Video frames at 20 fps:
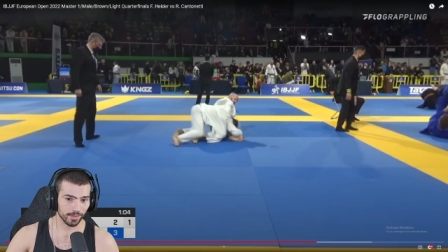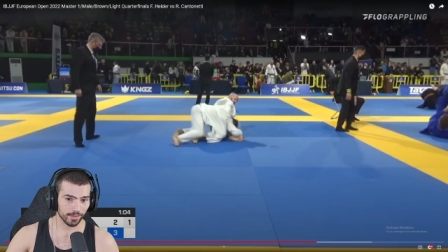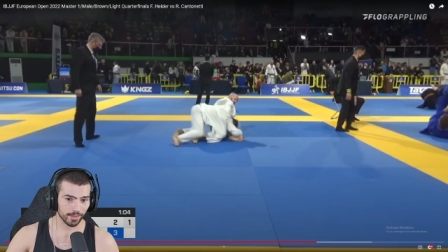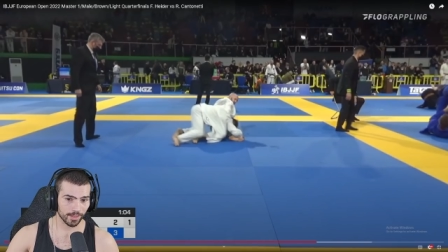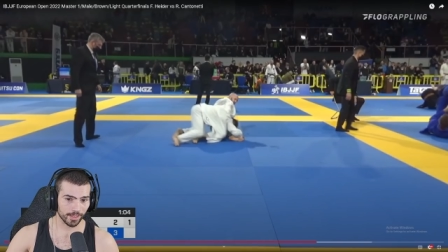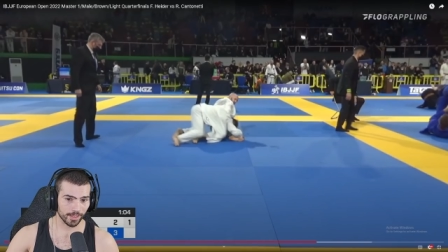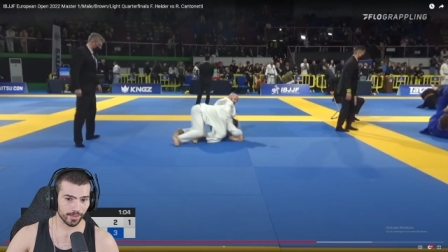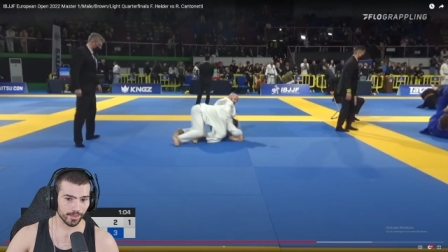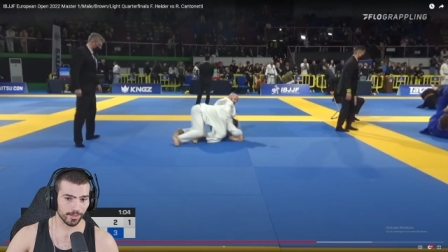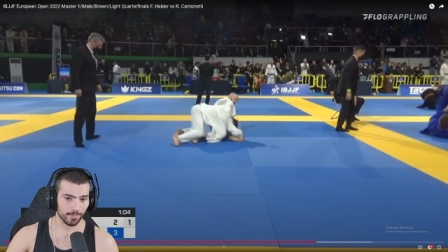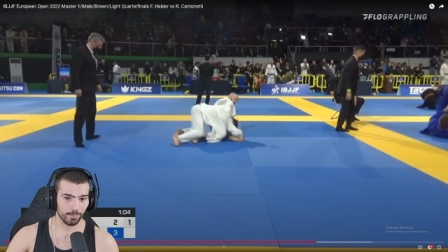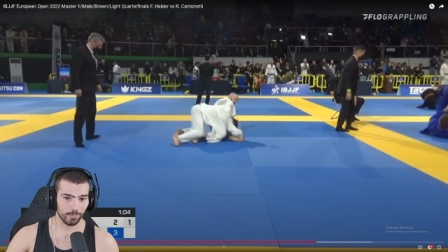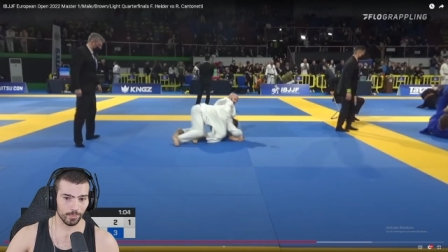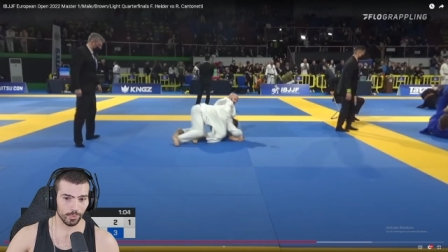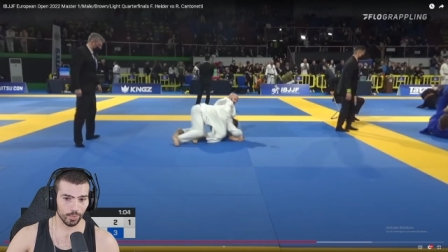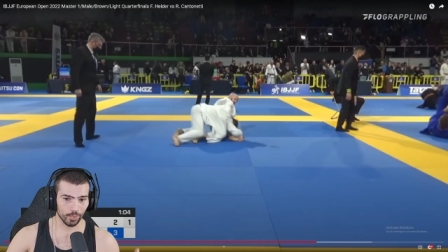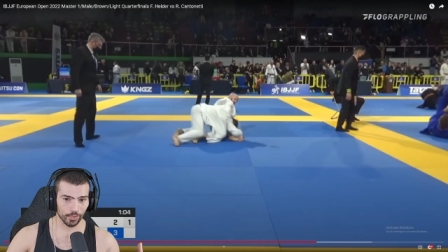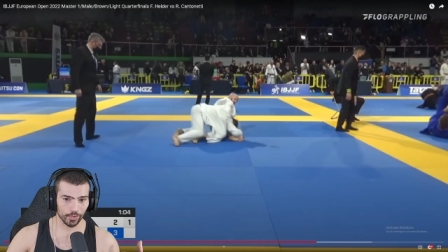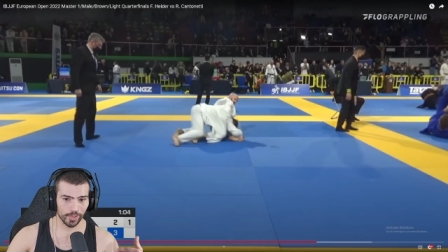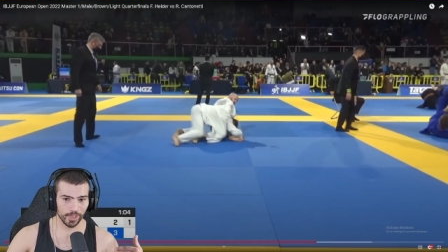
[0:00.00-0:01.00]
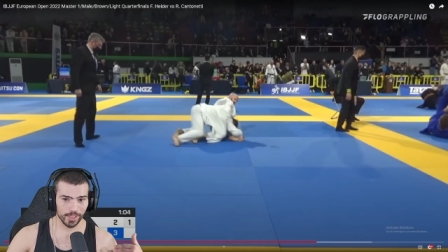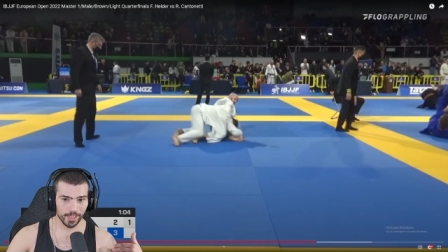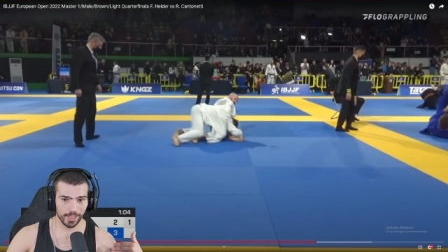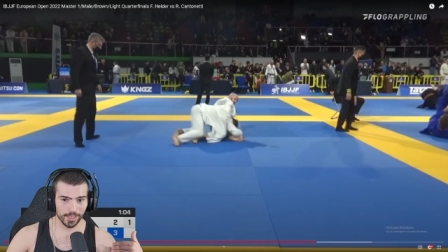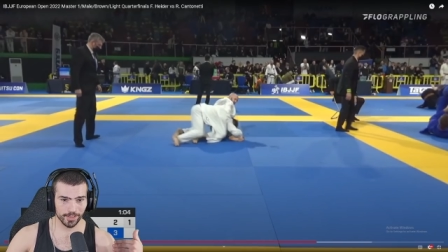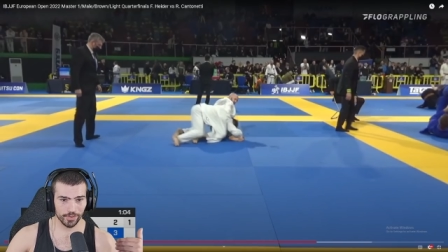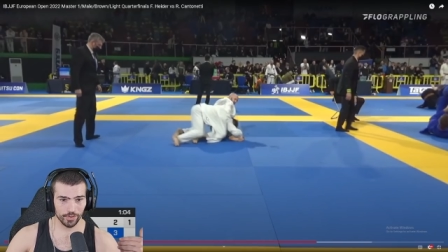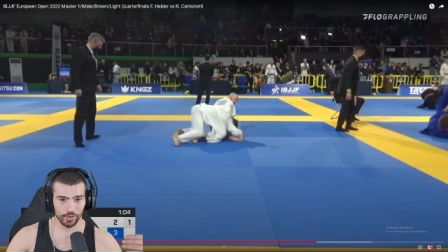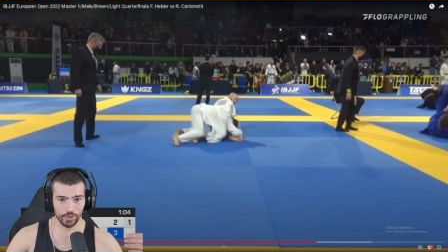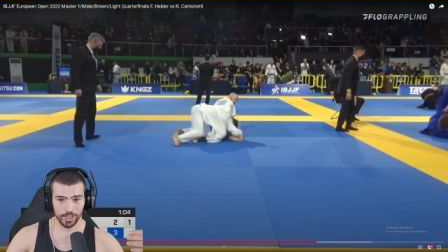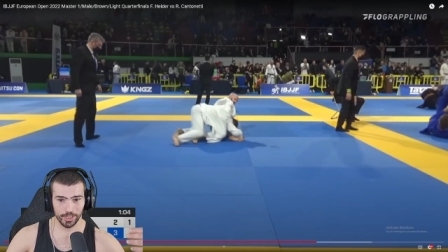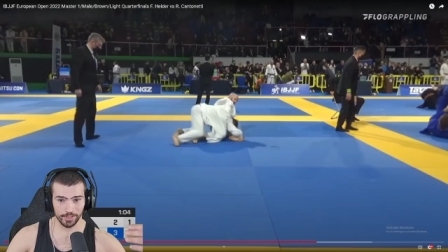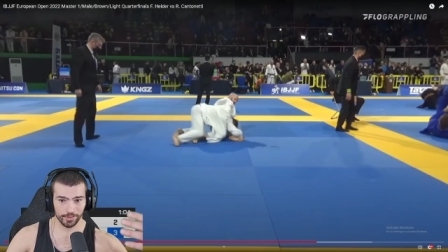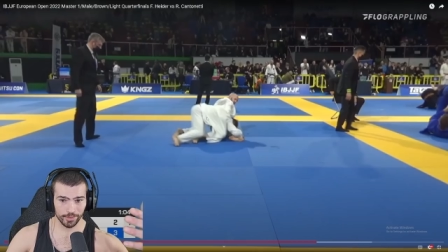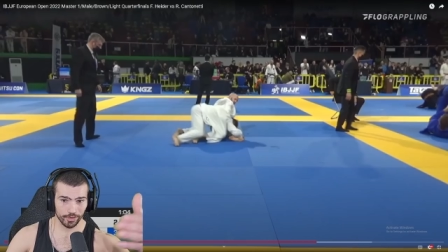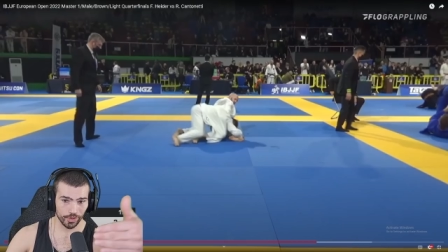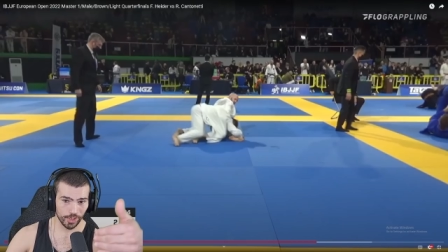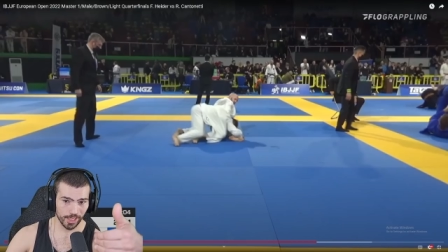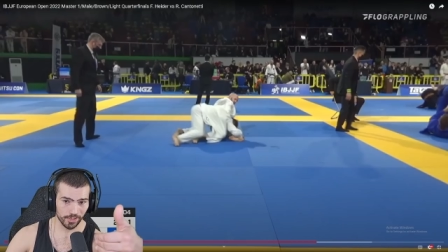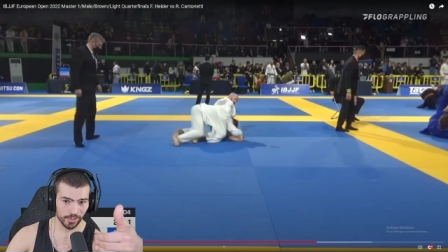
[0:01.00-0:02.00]
like the more he gets a chance
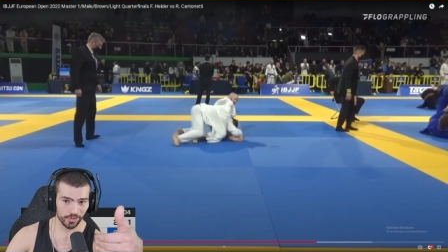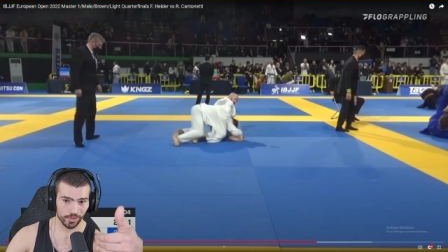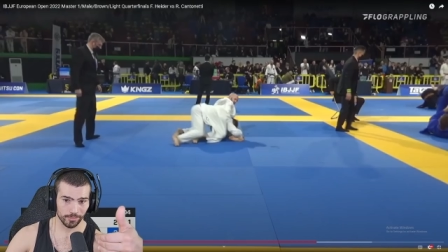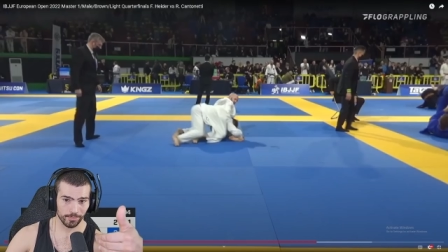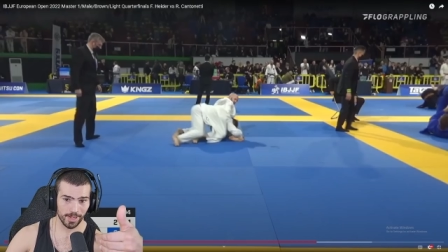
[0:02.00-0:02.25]
to chase your